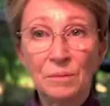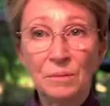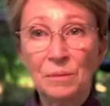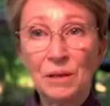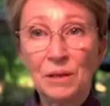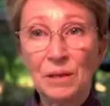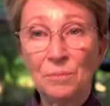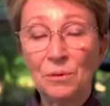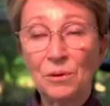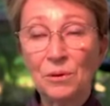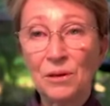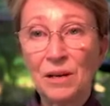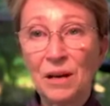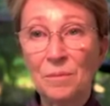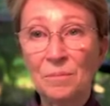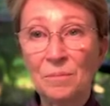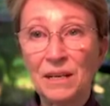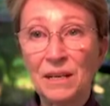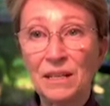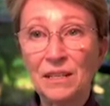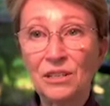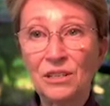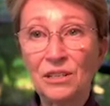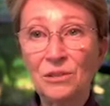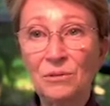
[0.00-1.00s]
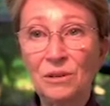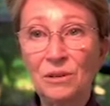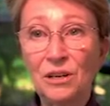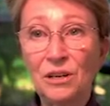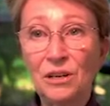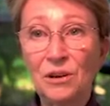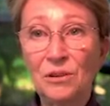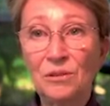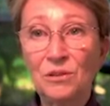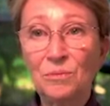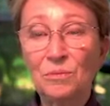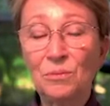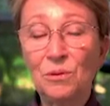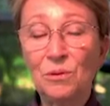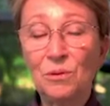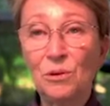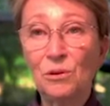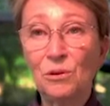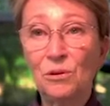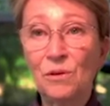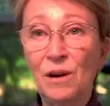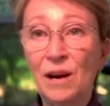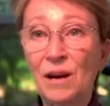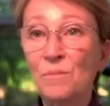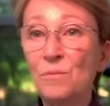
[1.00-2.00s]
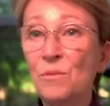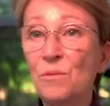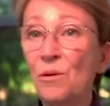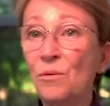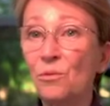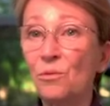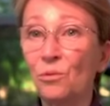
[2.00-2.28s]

people come into a coach program